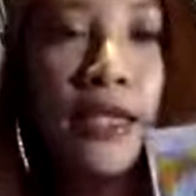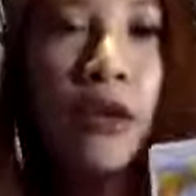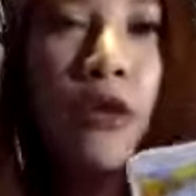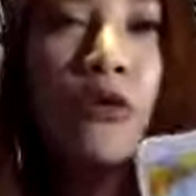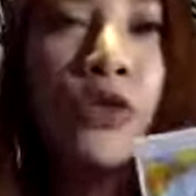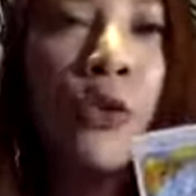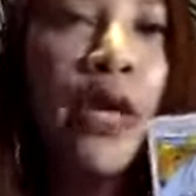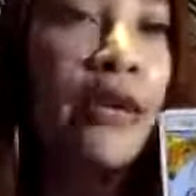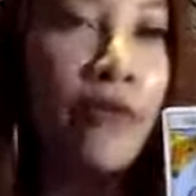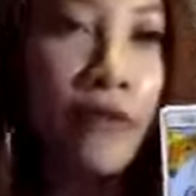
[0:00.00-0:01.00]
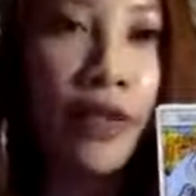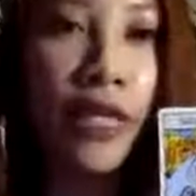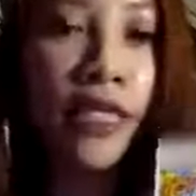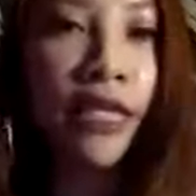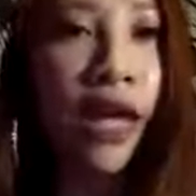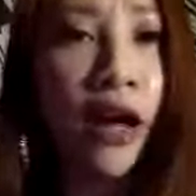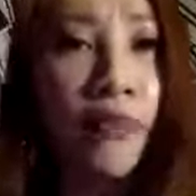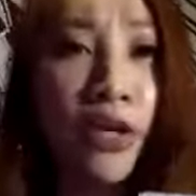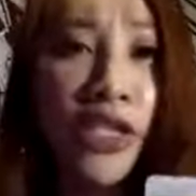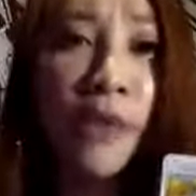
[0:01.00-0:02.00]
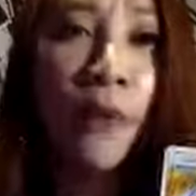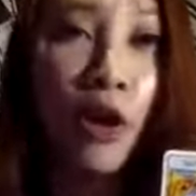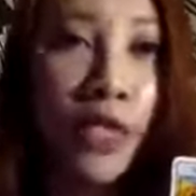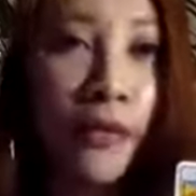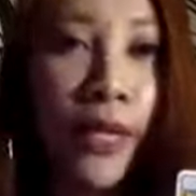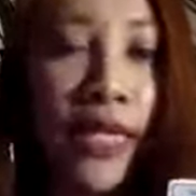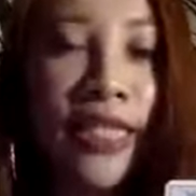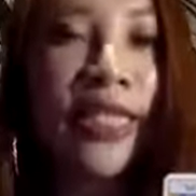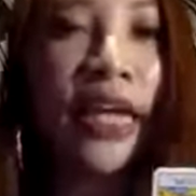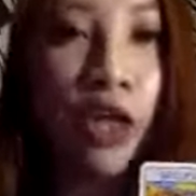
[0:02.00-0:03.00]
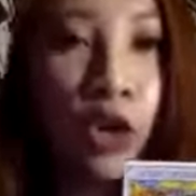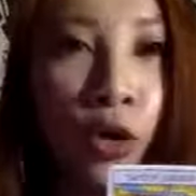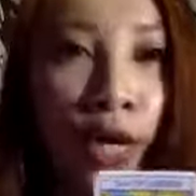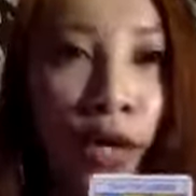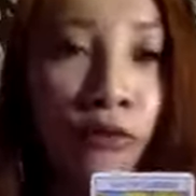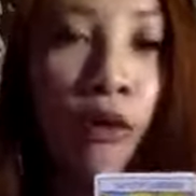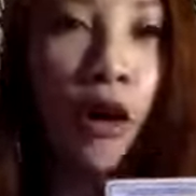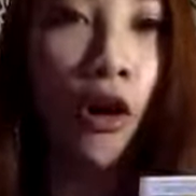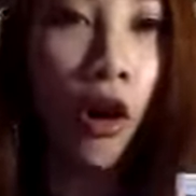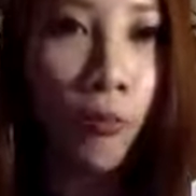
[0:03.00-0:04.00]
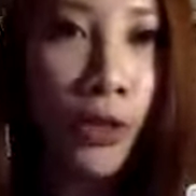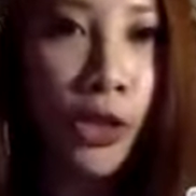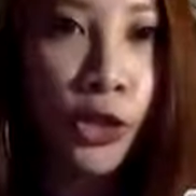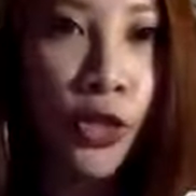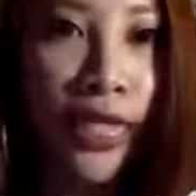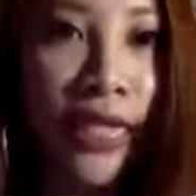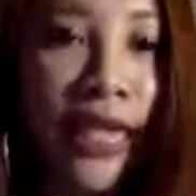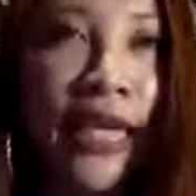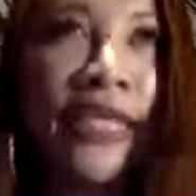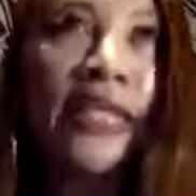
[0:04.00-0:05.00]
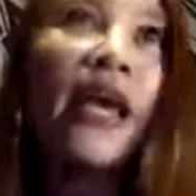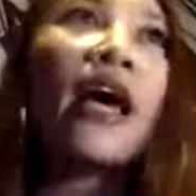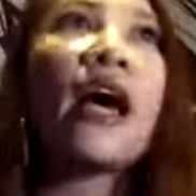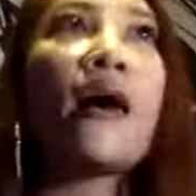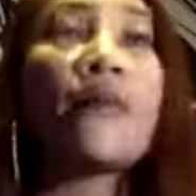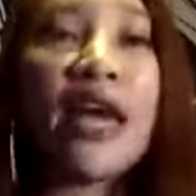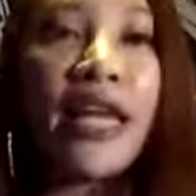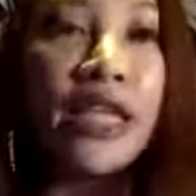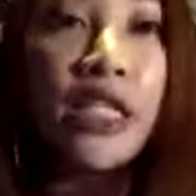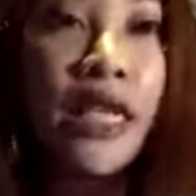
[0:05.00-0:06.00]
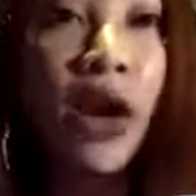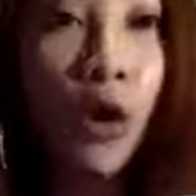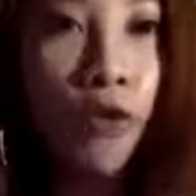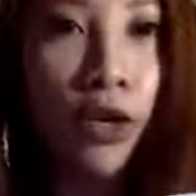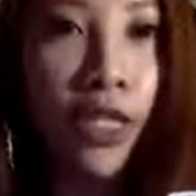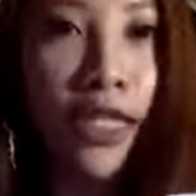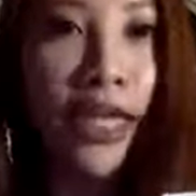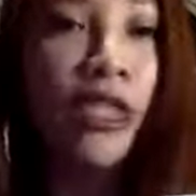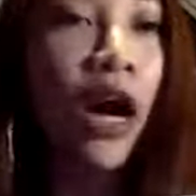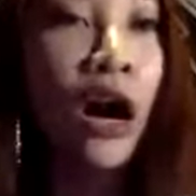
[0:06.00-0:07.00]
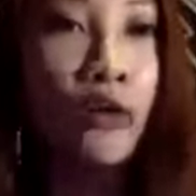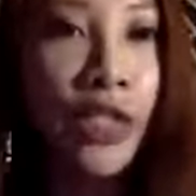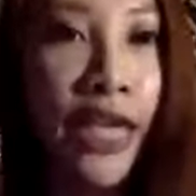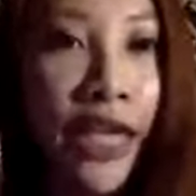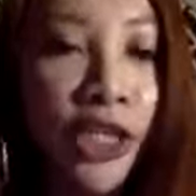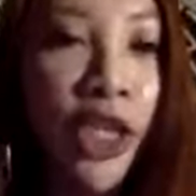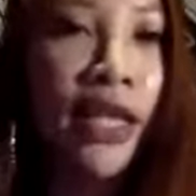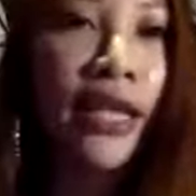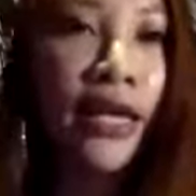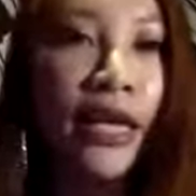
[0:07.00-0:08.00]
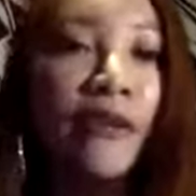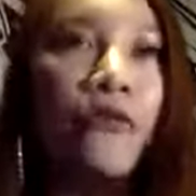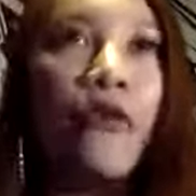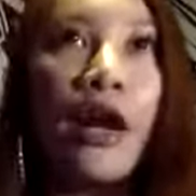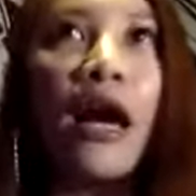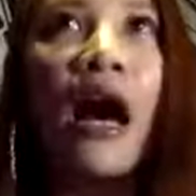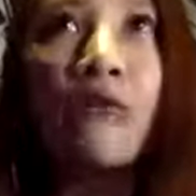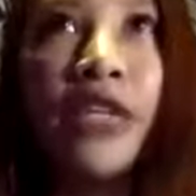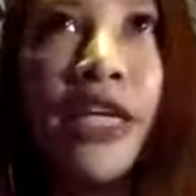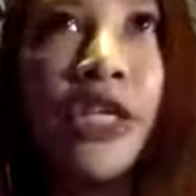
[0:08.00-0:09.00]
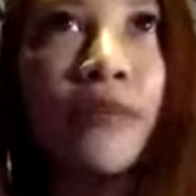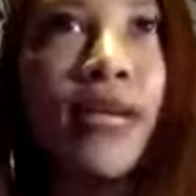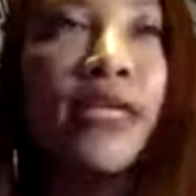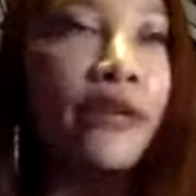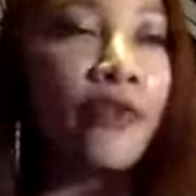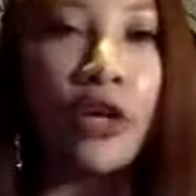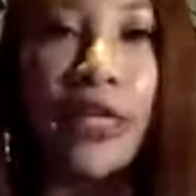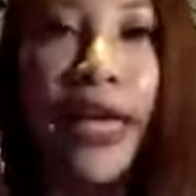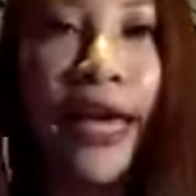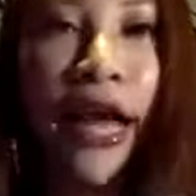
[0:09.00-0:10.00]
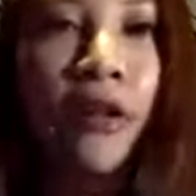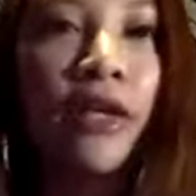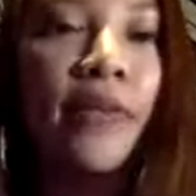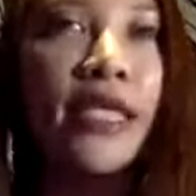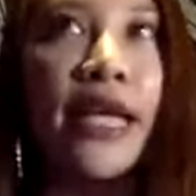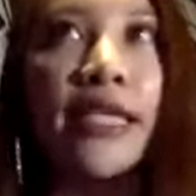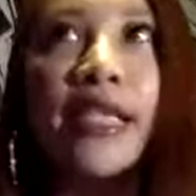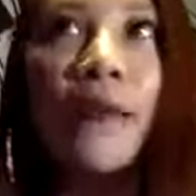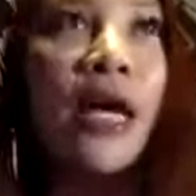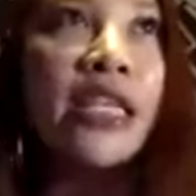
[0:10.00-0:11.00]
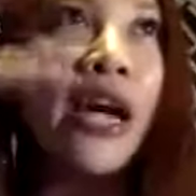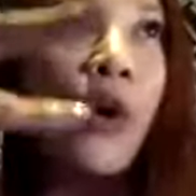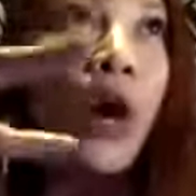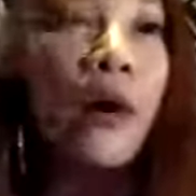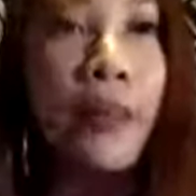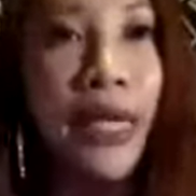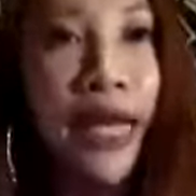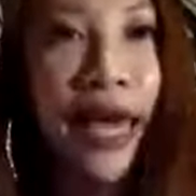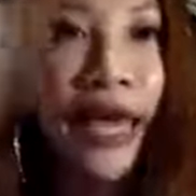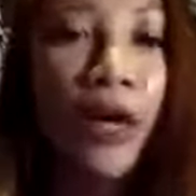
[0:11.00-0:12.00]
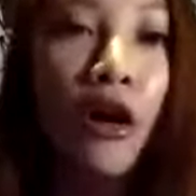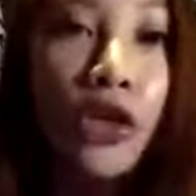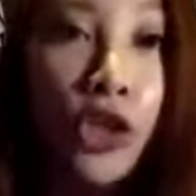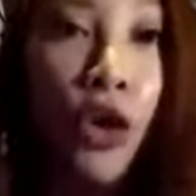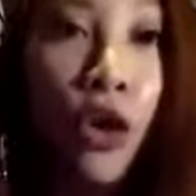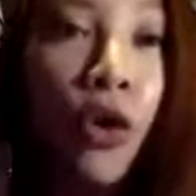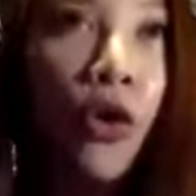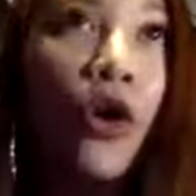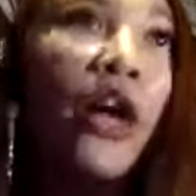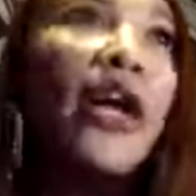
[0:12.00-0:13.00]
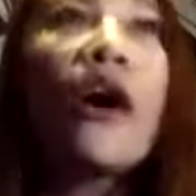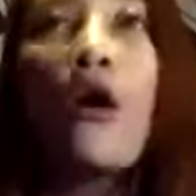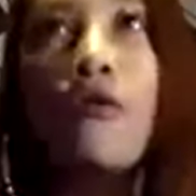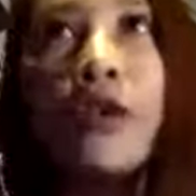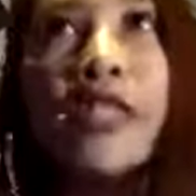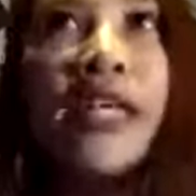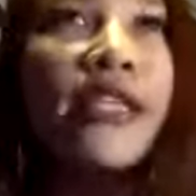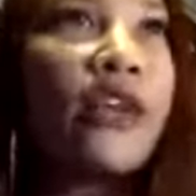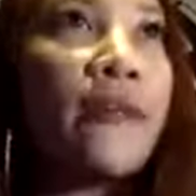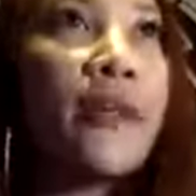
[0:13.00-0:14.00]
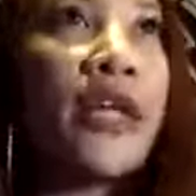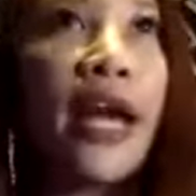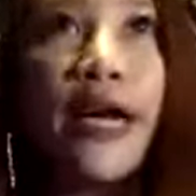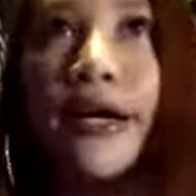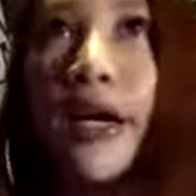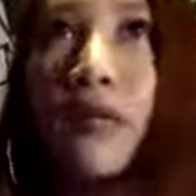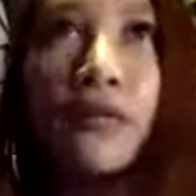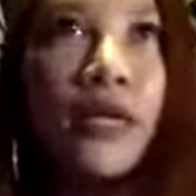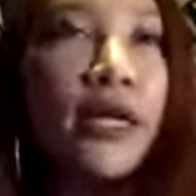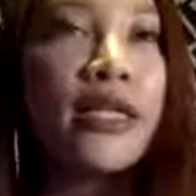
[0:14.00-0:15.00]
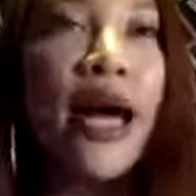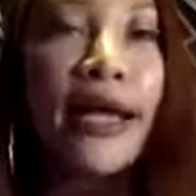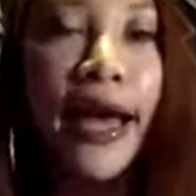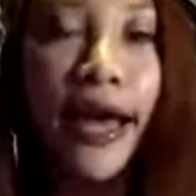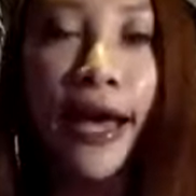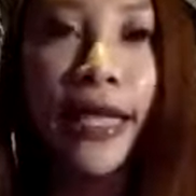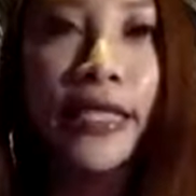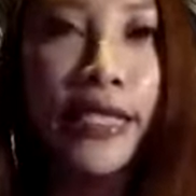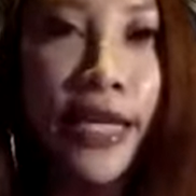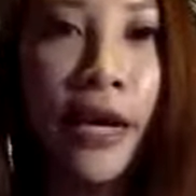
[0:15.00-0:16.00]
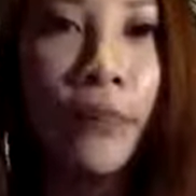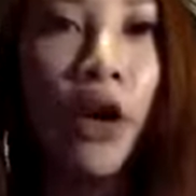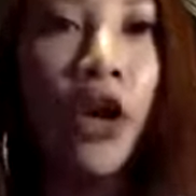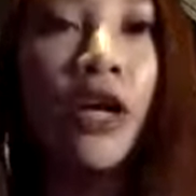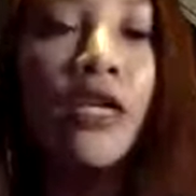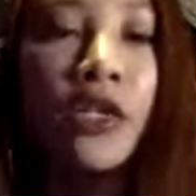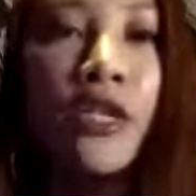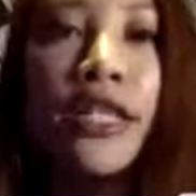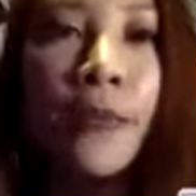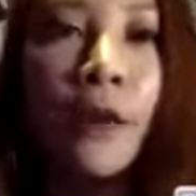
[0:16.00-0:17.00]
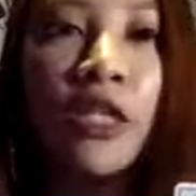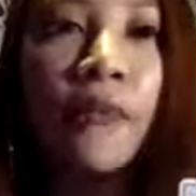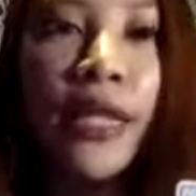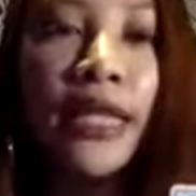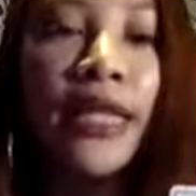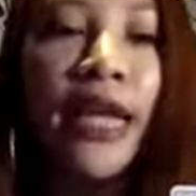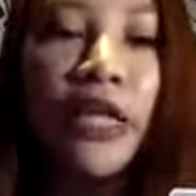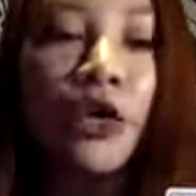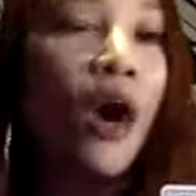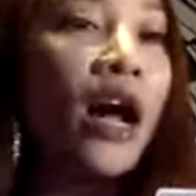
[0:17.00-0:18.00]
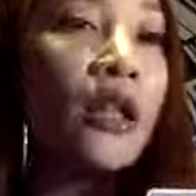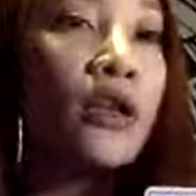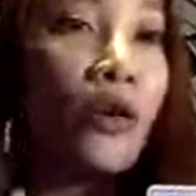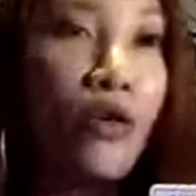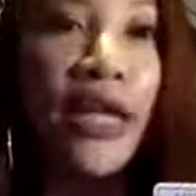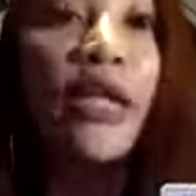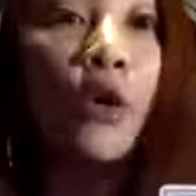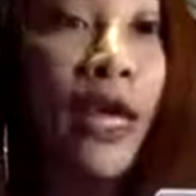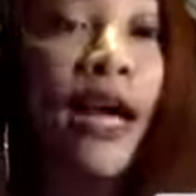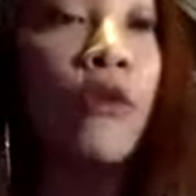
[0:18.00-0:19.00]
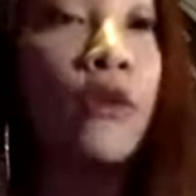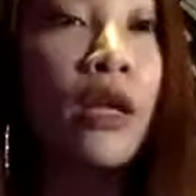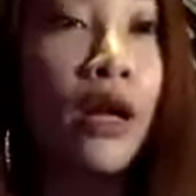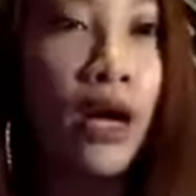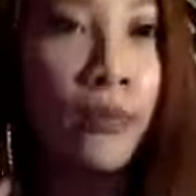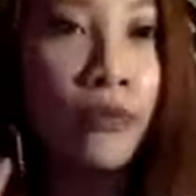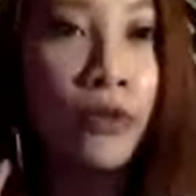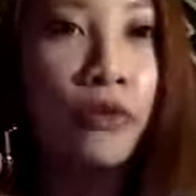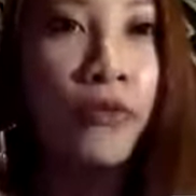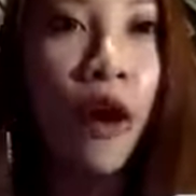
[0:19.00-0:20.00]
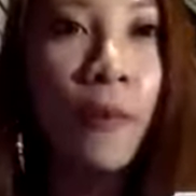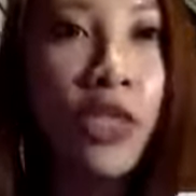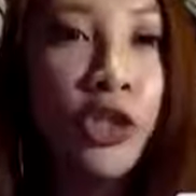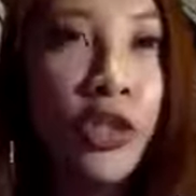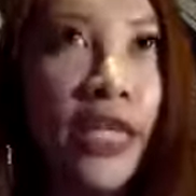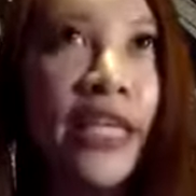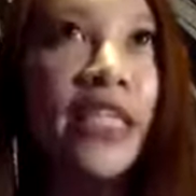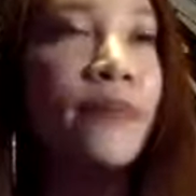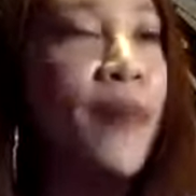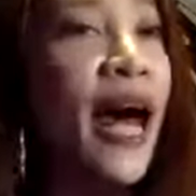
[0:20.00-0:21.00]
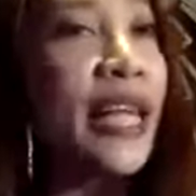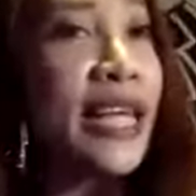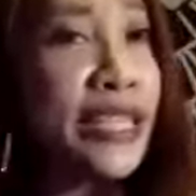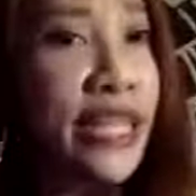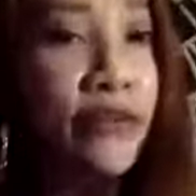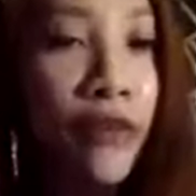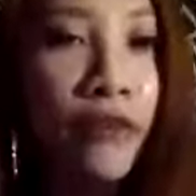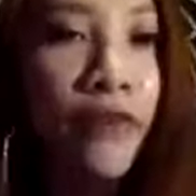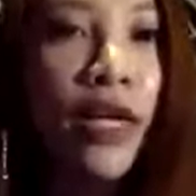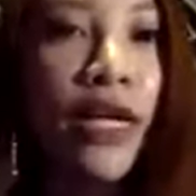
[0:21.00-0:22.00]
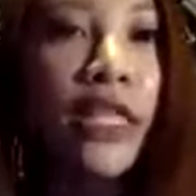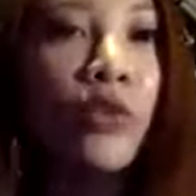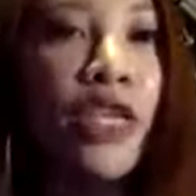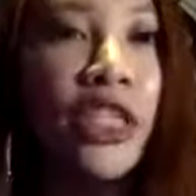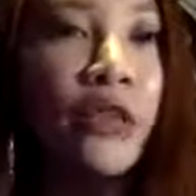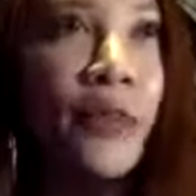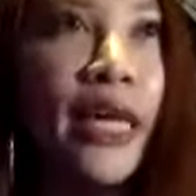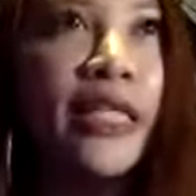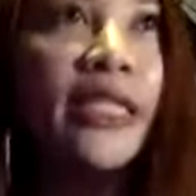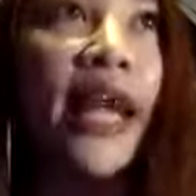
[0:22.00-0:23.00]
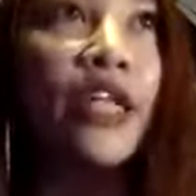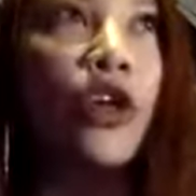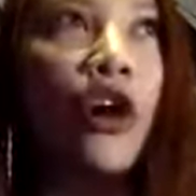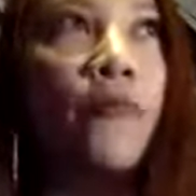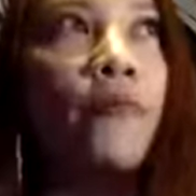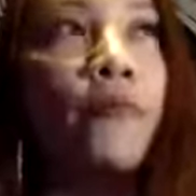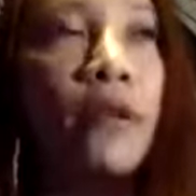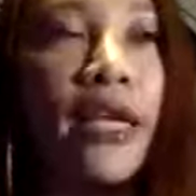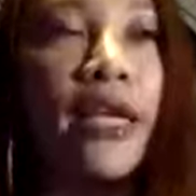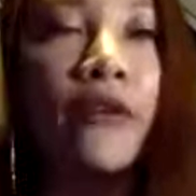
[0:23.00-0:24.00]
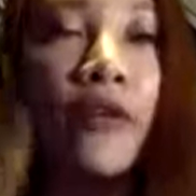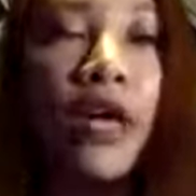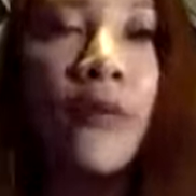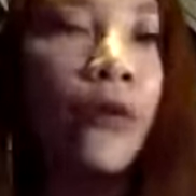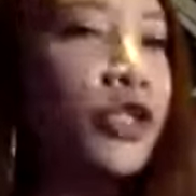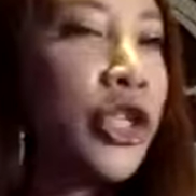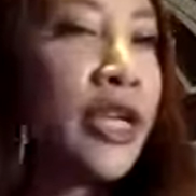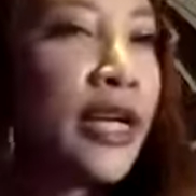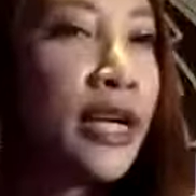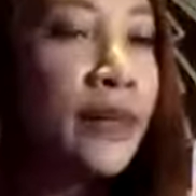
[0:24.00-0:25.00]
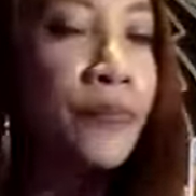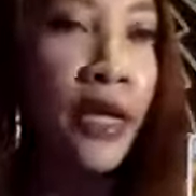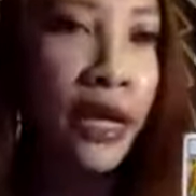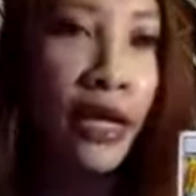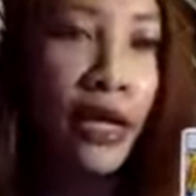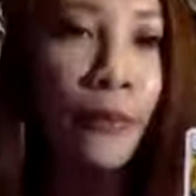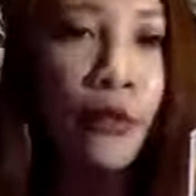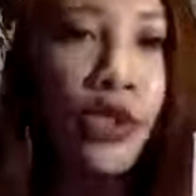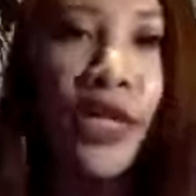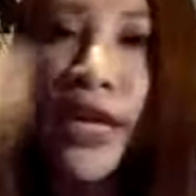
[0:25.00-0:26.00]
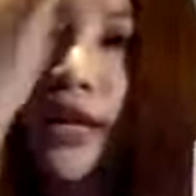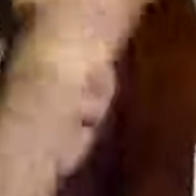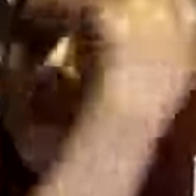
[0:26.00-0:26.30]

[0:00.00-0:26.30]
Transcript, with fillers: also in reverse. Um, there's a possibility that you're looking out for opportunities um, that is either overseas or outstation. If for outstation means if you're in K L, it means like Sabah, Sarawak, Penang, or Johor. Overseas can be like um, Thailand, Singapore. So there's a possibility that you are already looking out um, for opportunities, but it's in reverse, which means that you're in a very emotional, emotional.